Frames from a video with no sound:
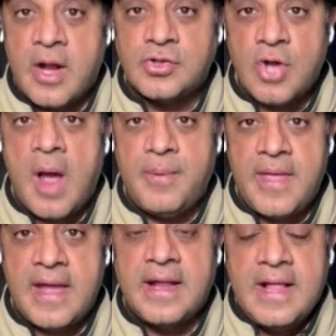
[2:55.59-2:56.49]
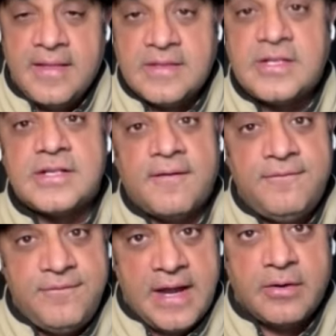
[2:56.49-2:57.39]
And on top of that, this is a
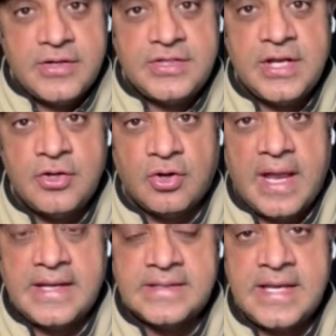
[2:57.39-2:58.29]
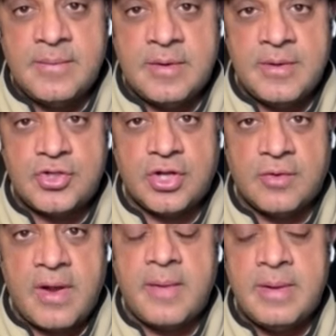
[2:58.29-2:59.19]
very senior-laden team at
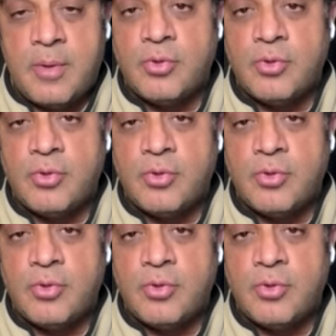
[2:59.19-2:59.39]
Michigan, right?